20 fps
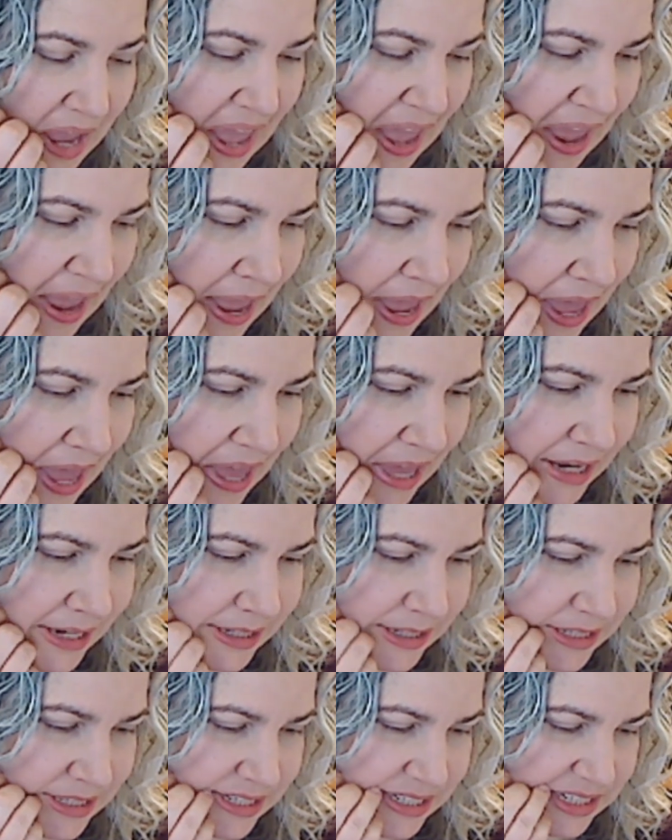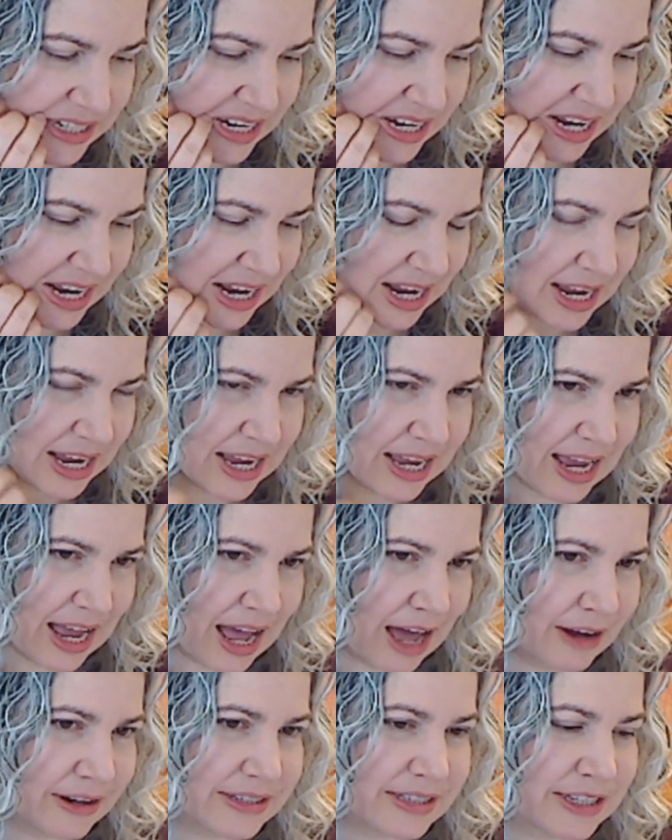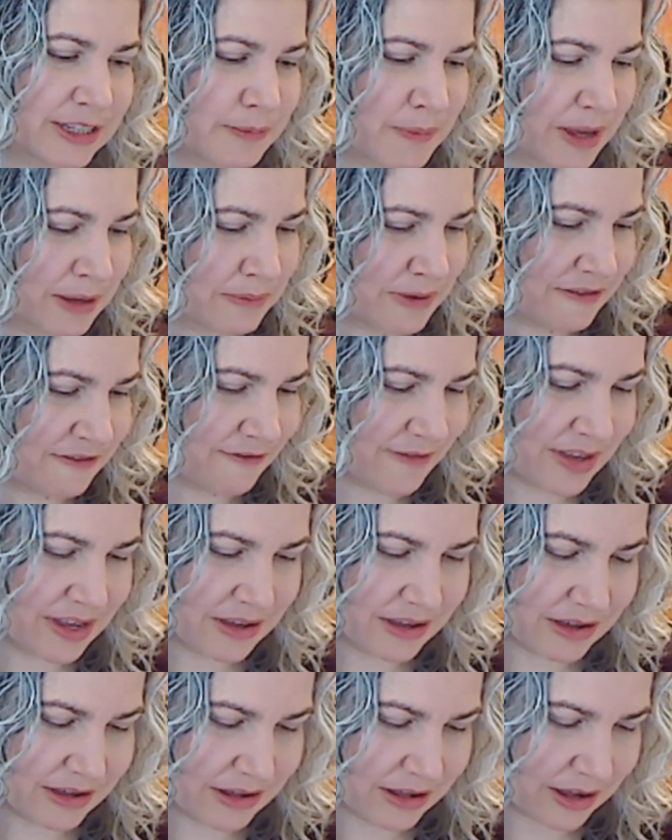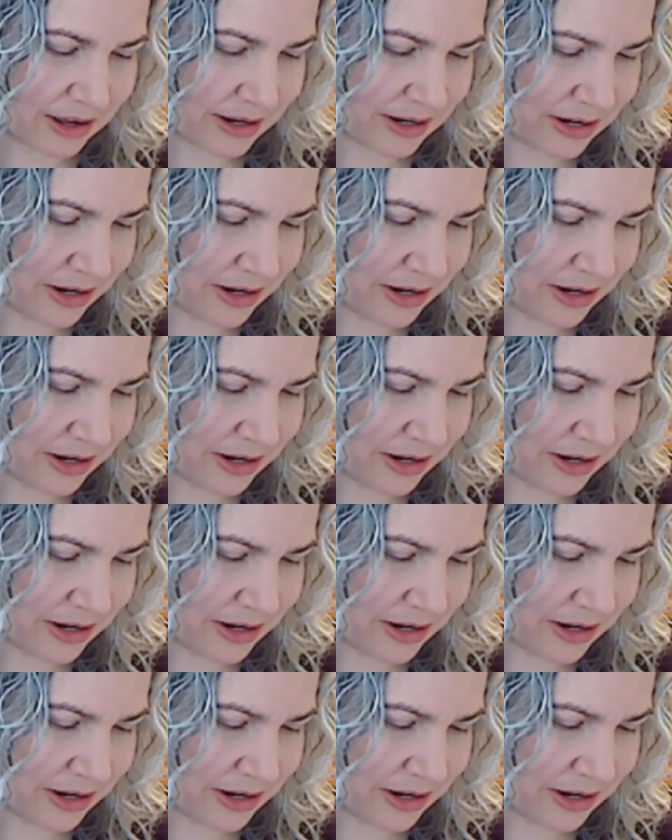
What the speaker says: And how does this make me feel?